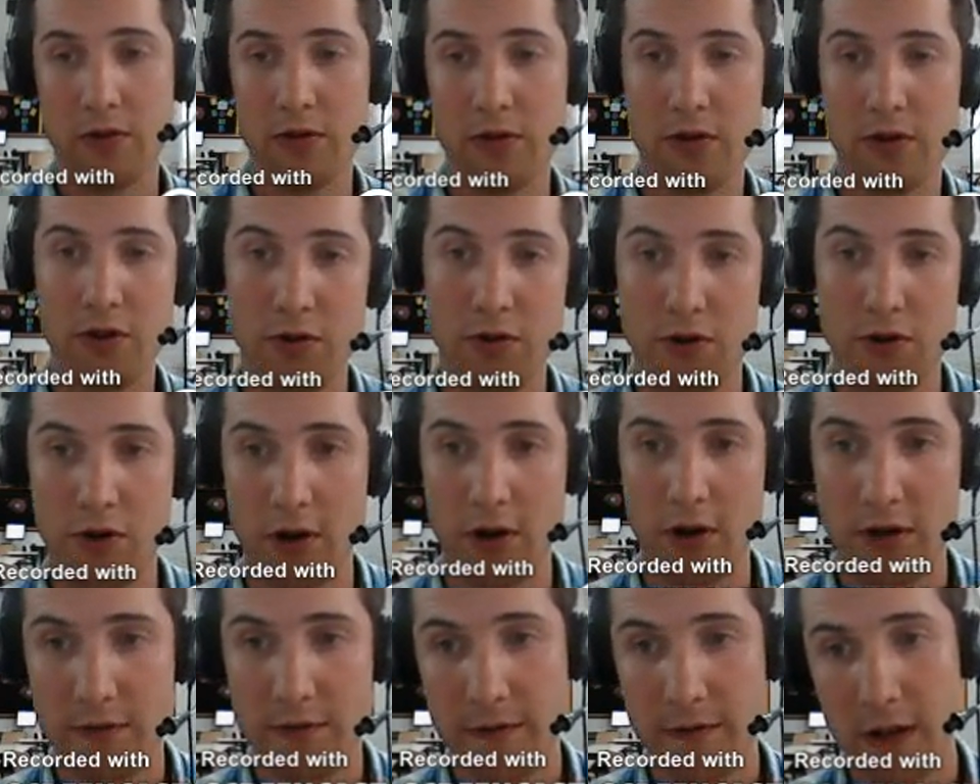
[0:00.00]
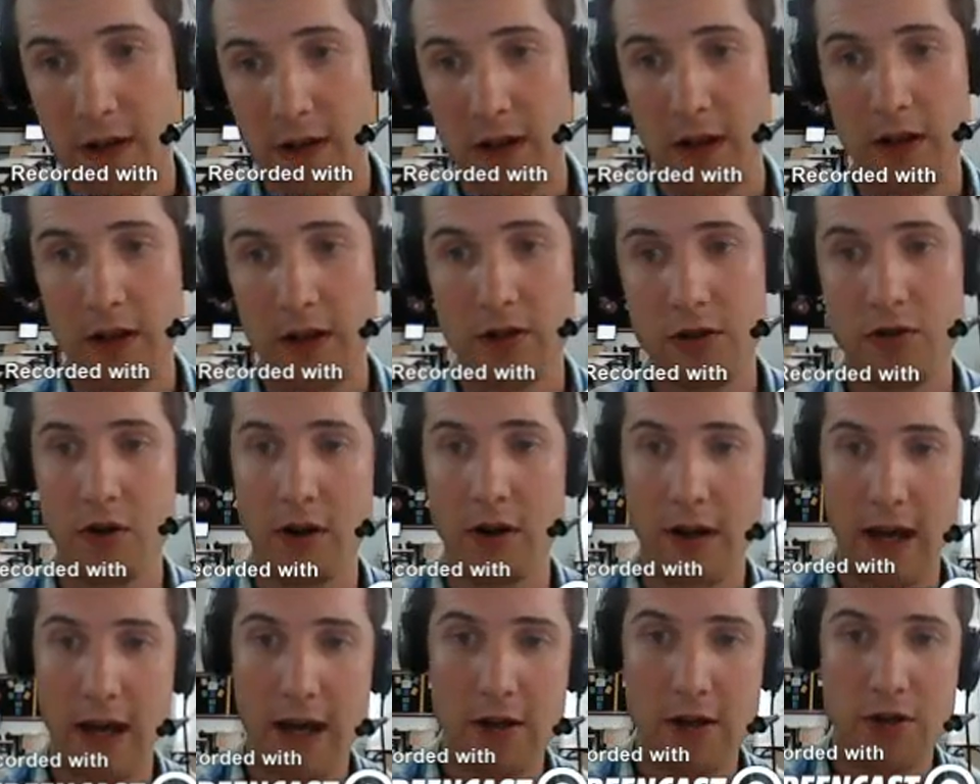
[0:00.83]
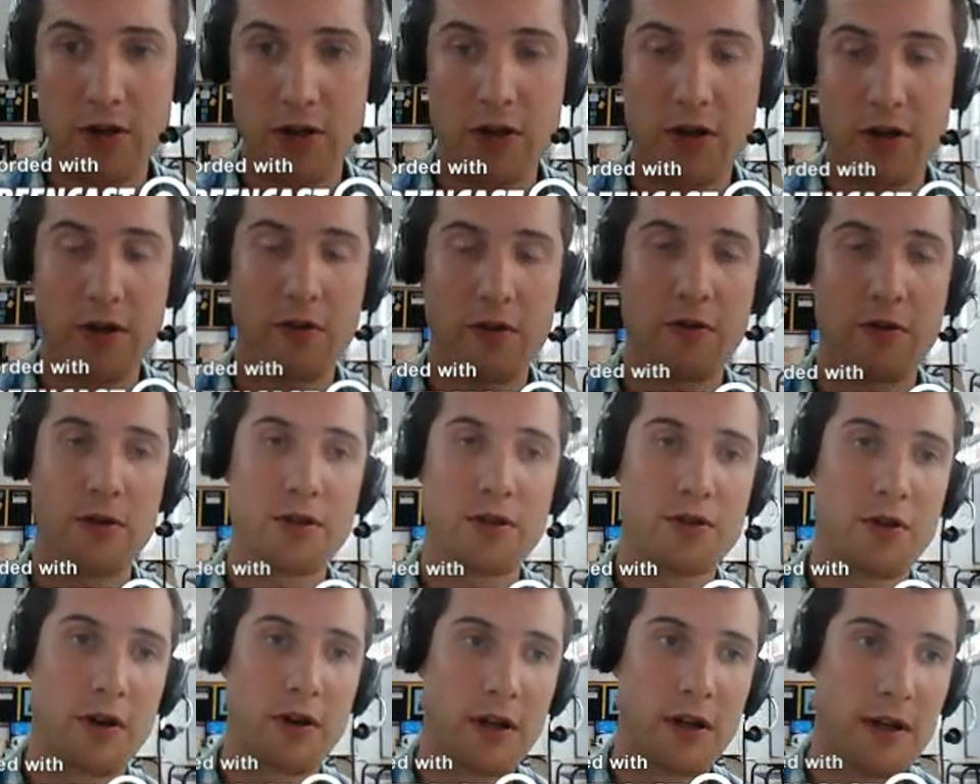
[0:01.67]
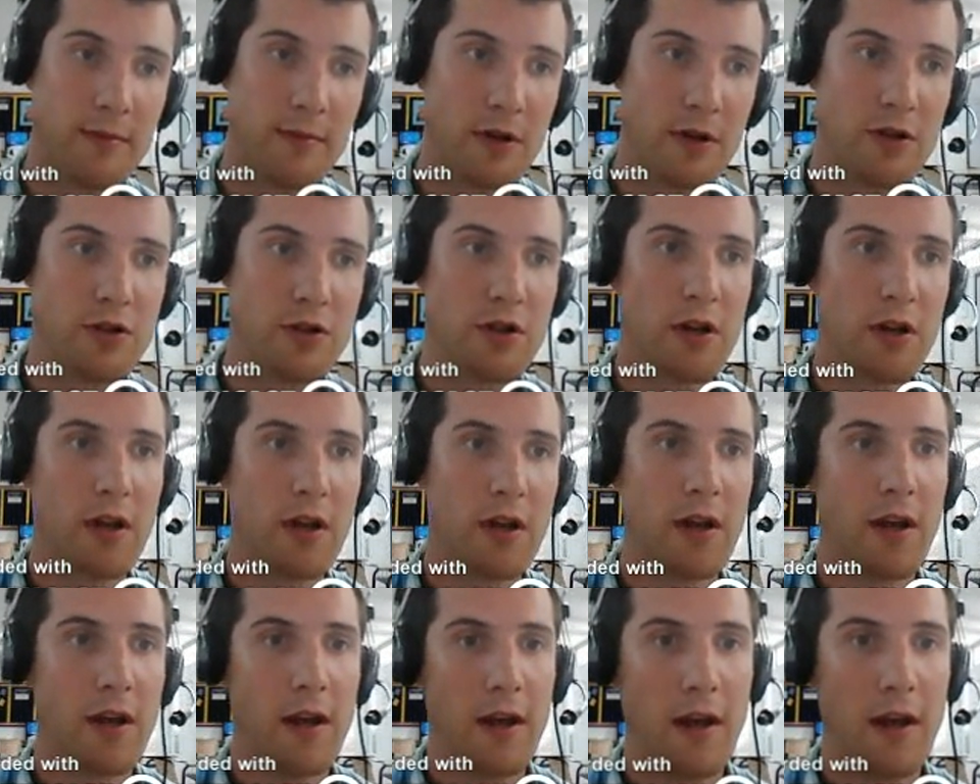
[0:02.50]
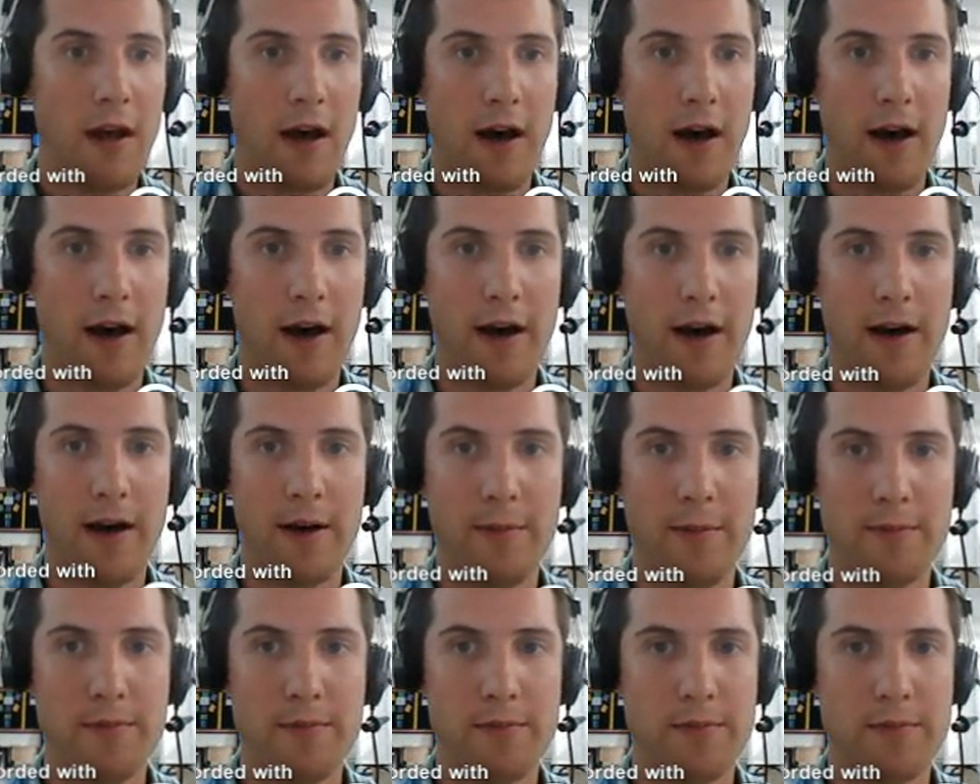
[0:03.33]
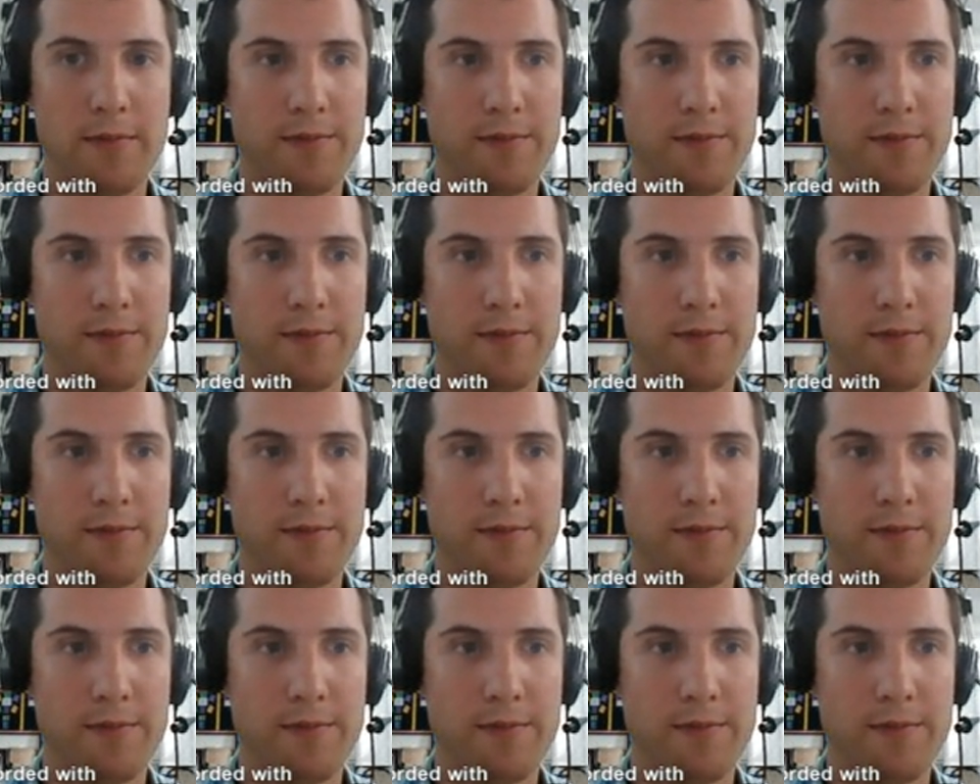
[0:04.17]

show strong feeling, strong action, or a strong image. And